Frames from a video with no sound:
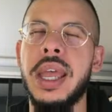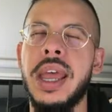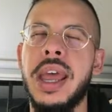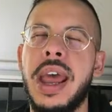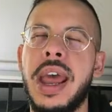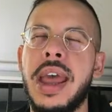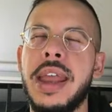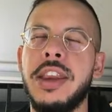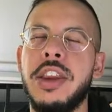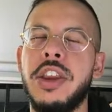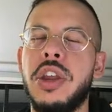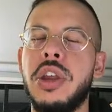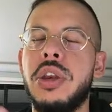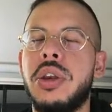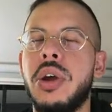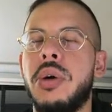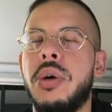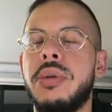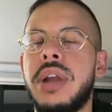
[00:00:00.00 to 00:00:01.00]
and you
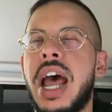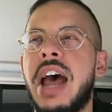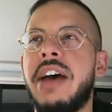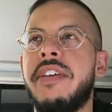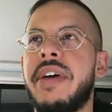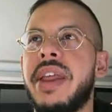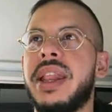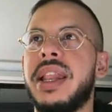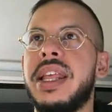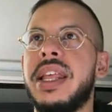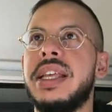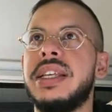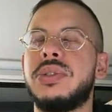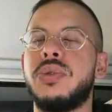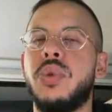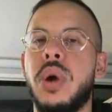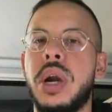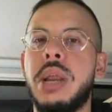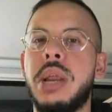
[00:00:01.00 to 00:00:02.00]
don't have at least
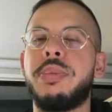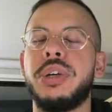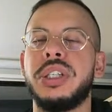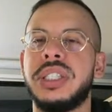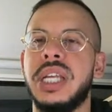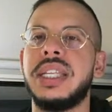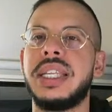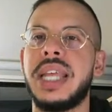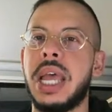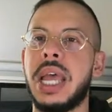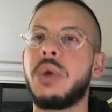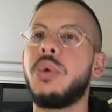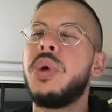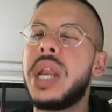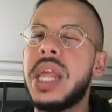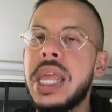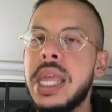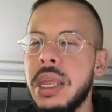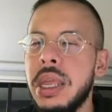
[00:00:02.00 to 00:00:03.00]
20%
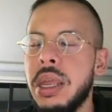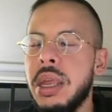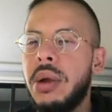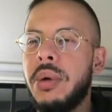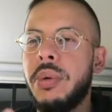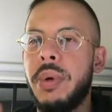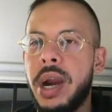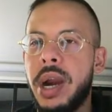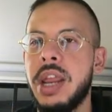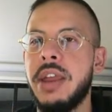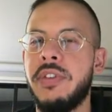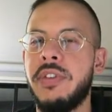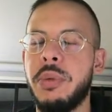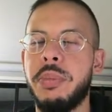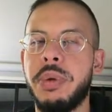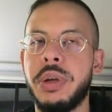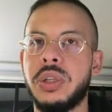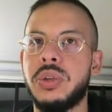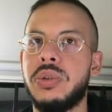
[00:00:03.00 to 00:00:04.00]
equity, right? If
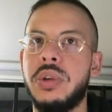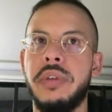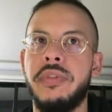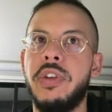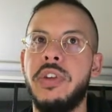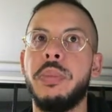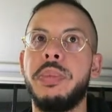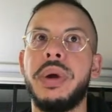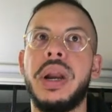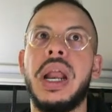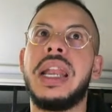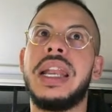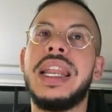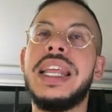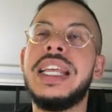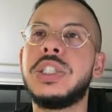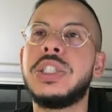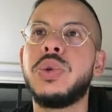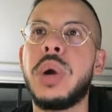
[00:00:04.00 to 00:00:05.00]
you don't put at
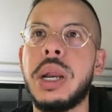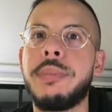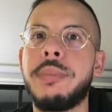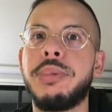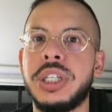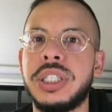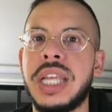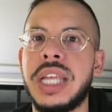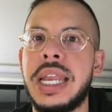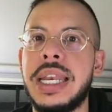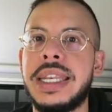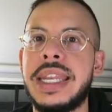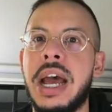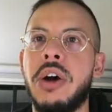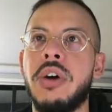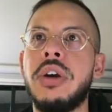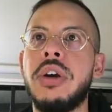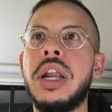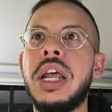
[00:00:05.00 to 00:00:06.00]
least 20%
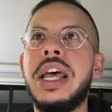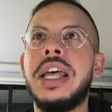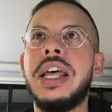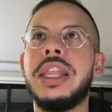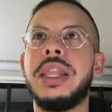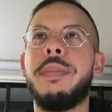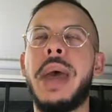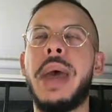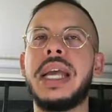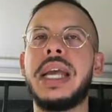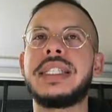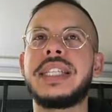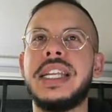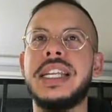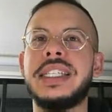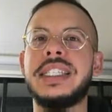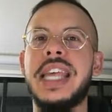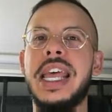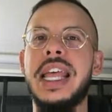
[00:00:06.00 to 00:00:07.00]
down, the bank is going to
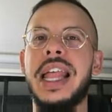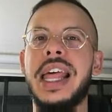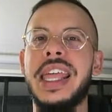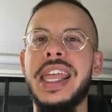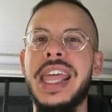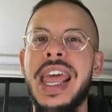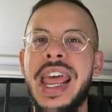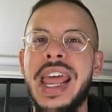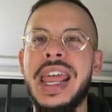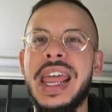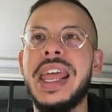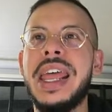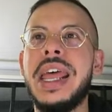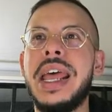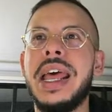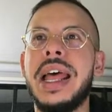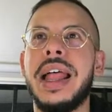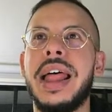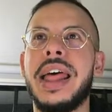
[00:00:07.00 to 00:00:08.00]
say like, hey,
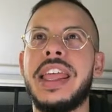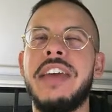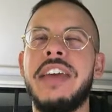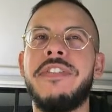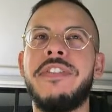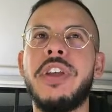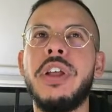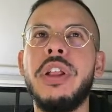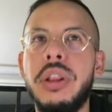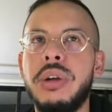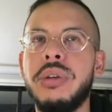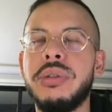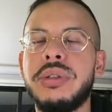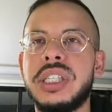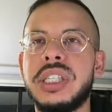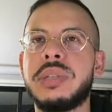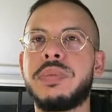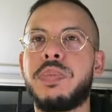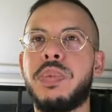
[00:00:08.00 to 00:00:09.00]
like if you lose this
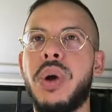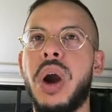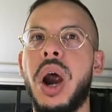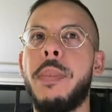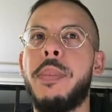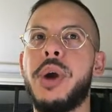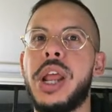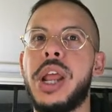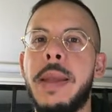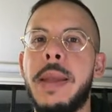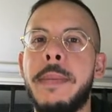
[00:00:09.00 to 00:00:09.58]
property,